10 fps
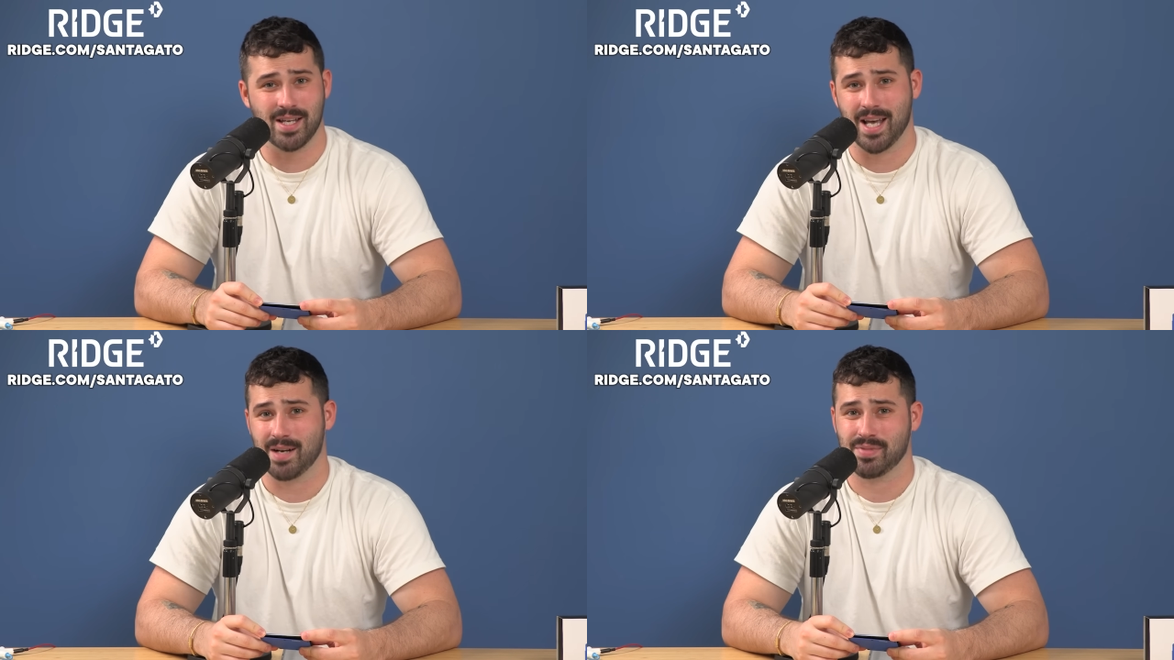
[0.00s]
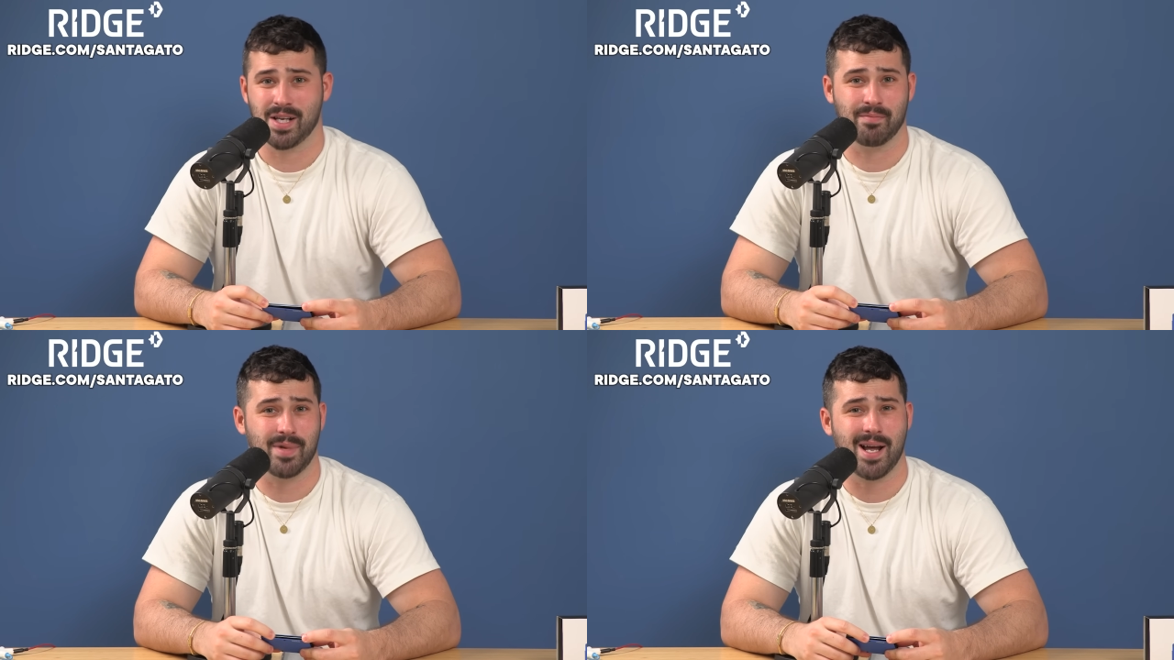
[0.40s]
Get them
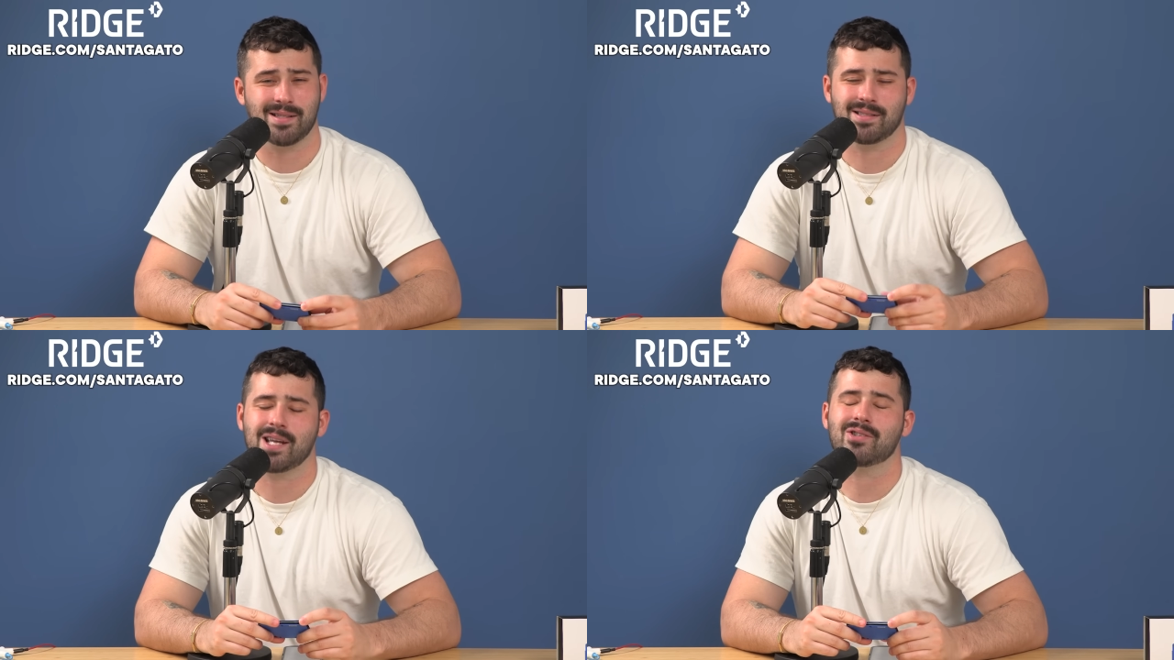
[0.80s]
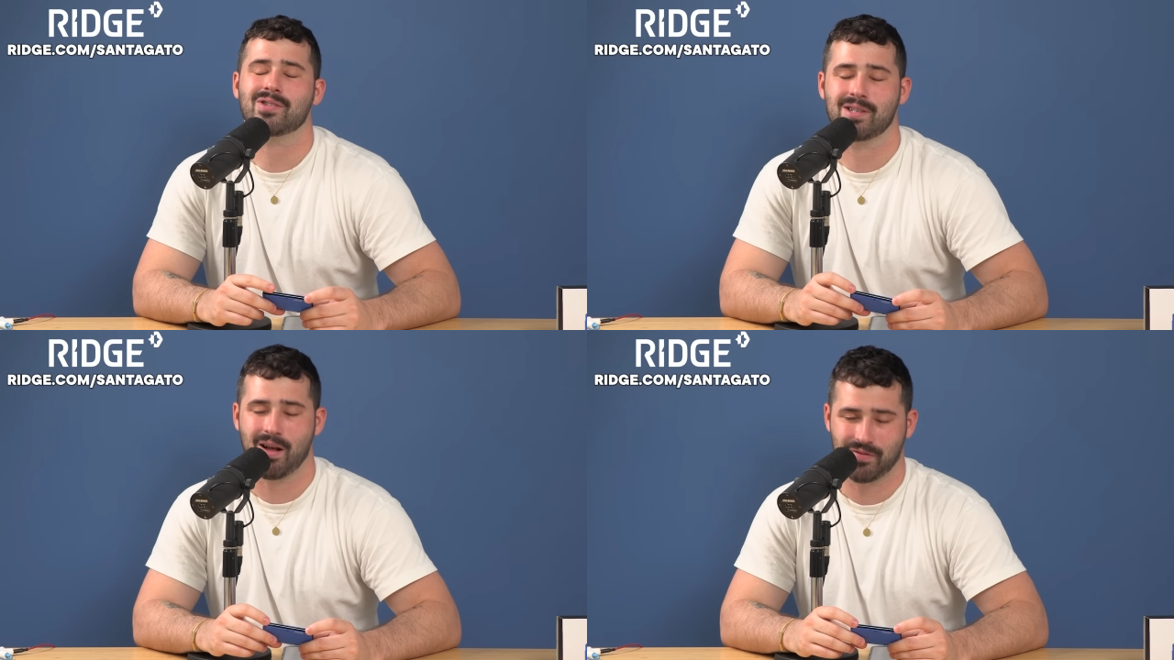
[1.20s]
something nice. Get
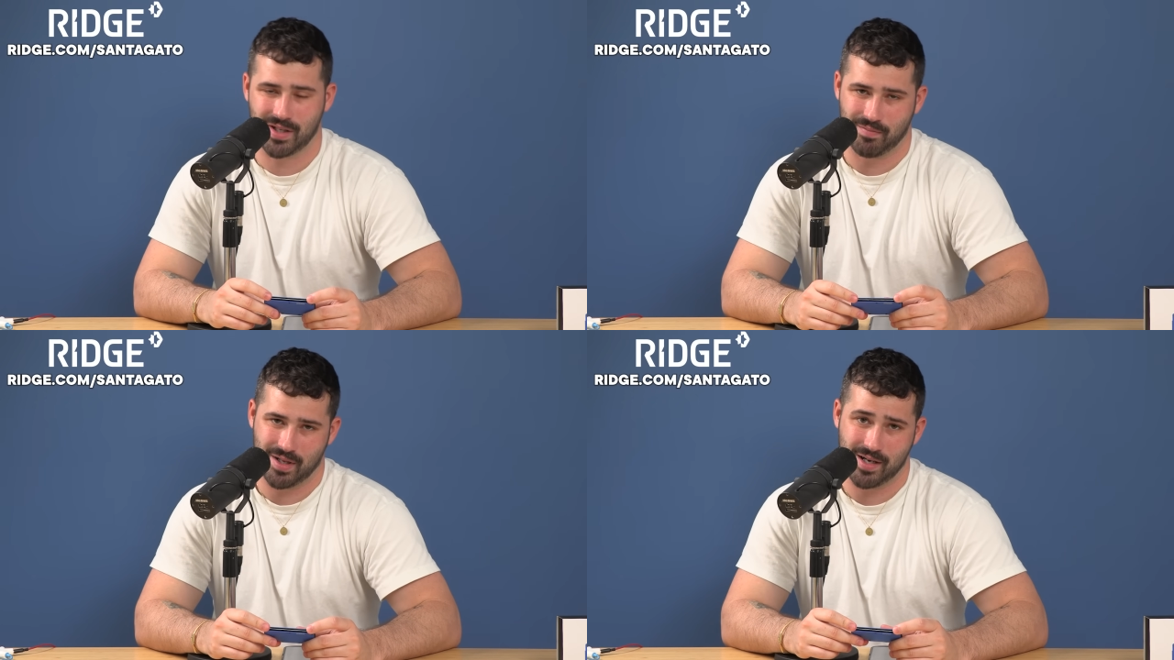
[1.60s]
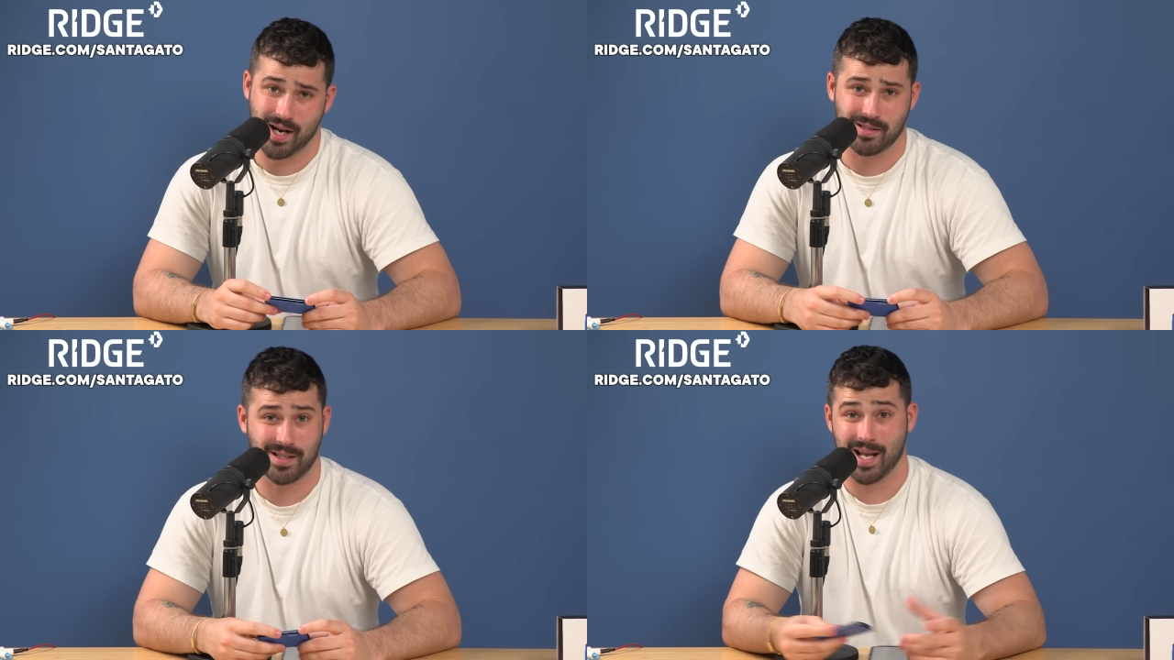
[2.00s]
yourself something
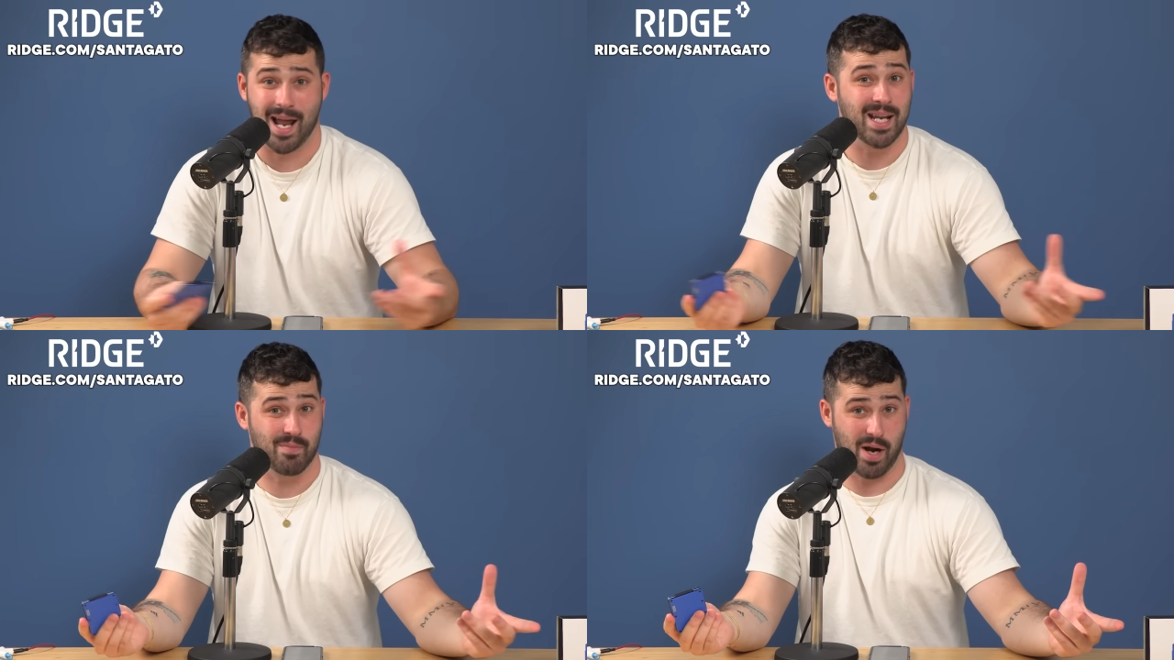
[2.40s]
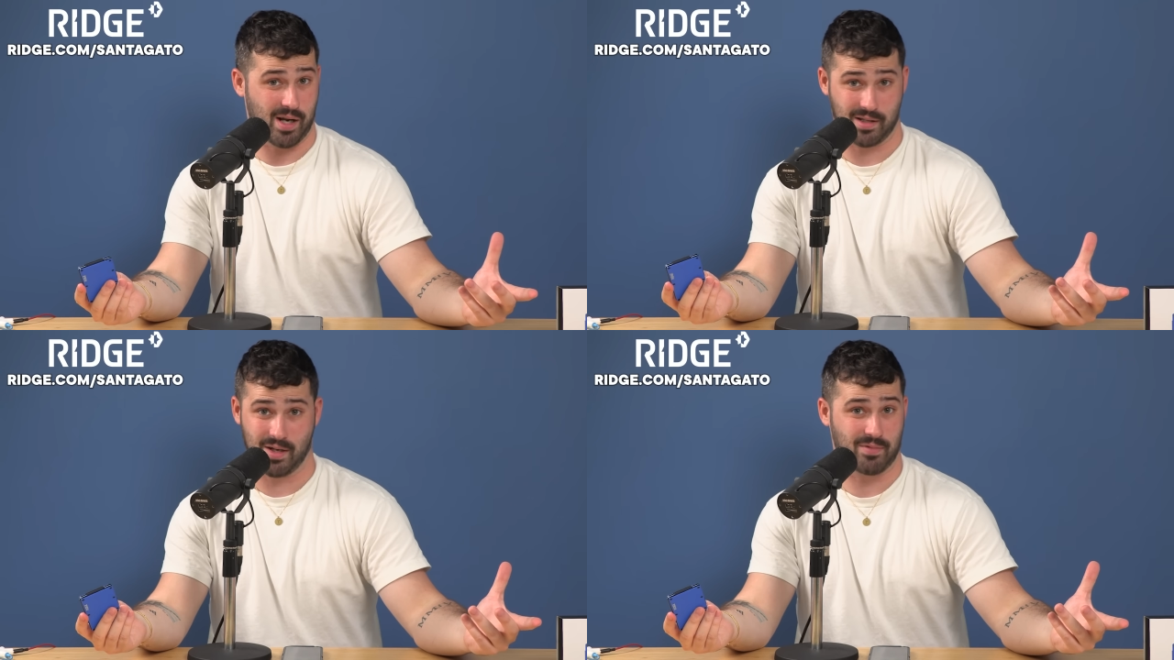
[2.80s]
nice. Get
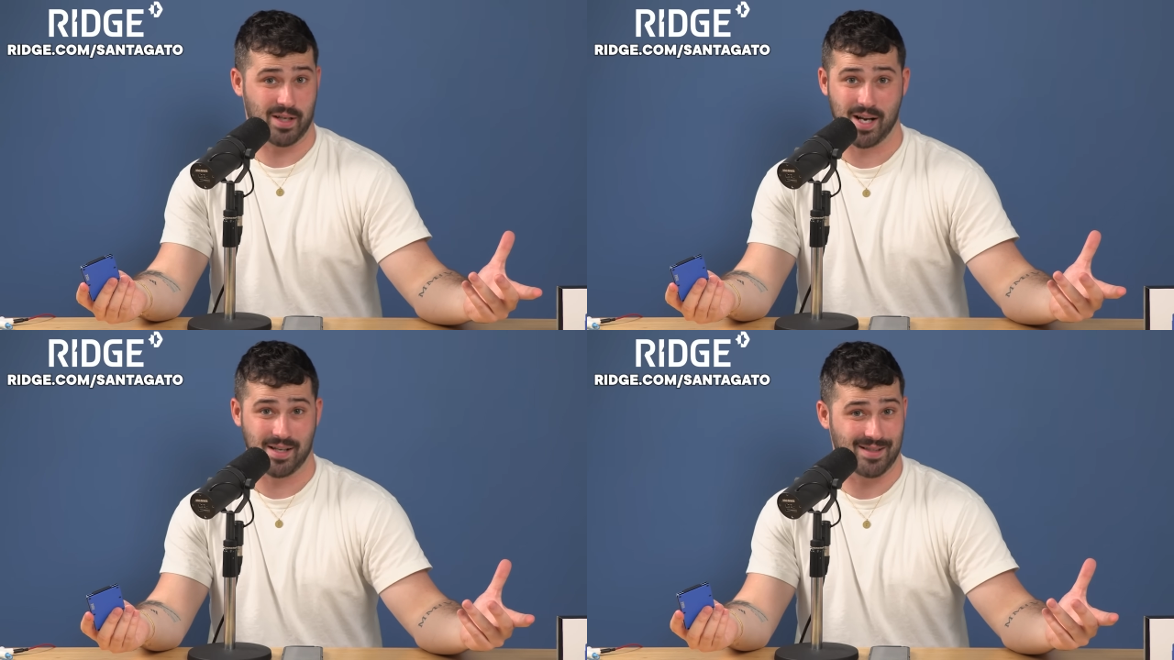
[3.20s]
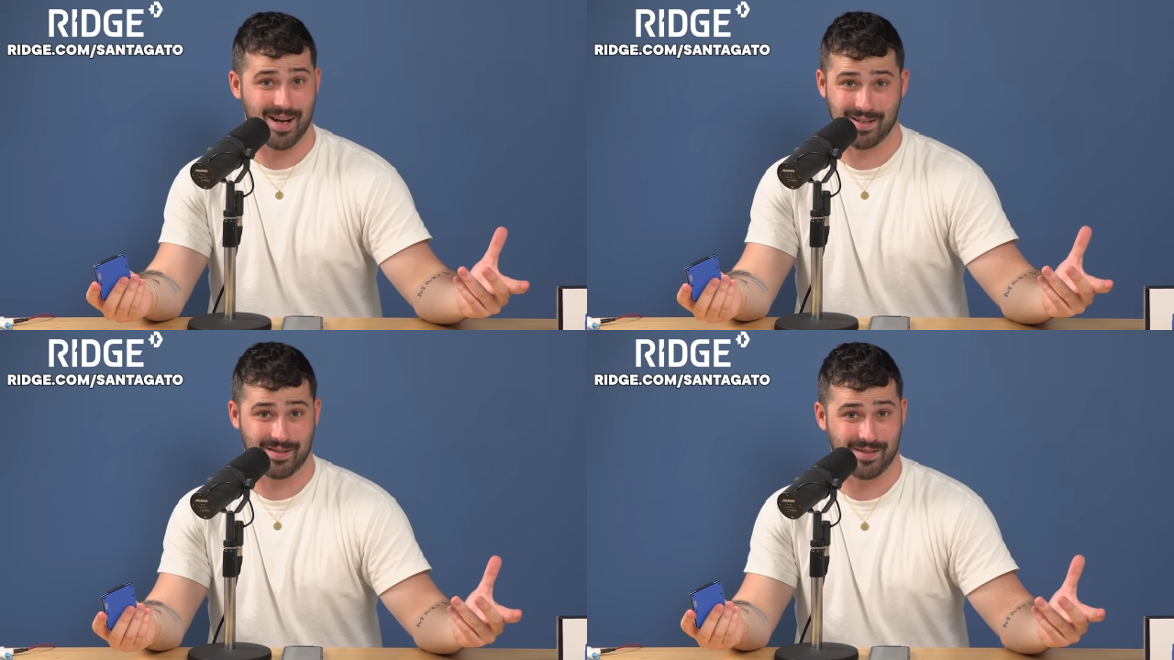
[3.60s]
anybody something nice,
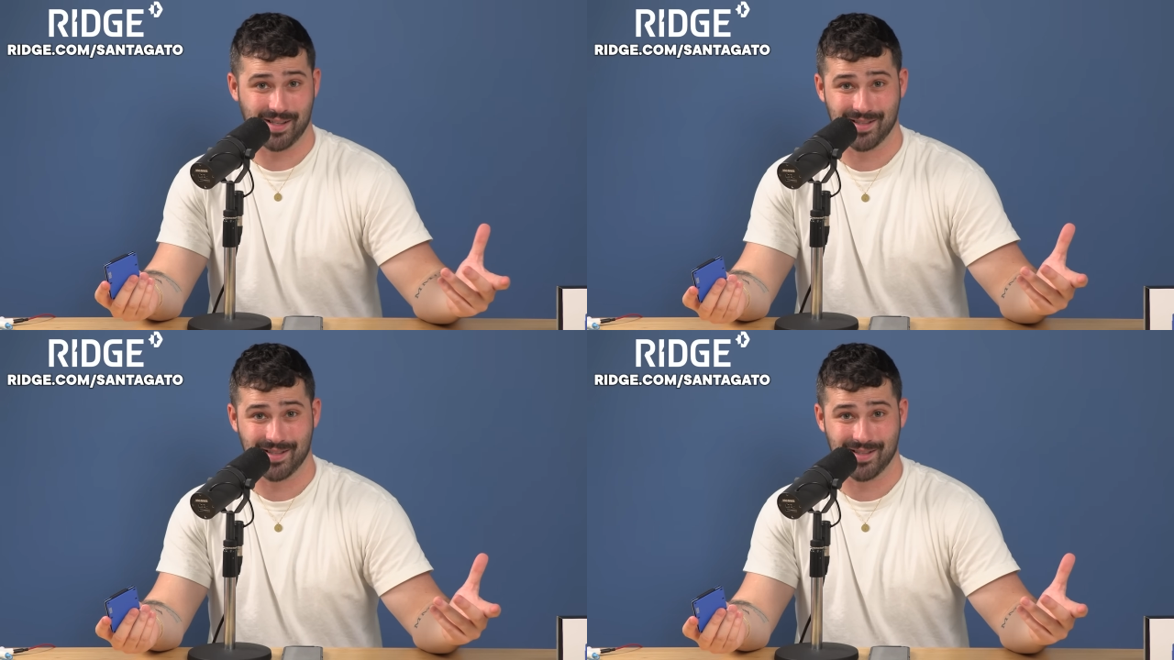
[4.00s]
honestly.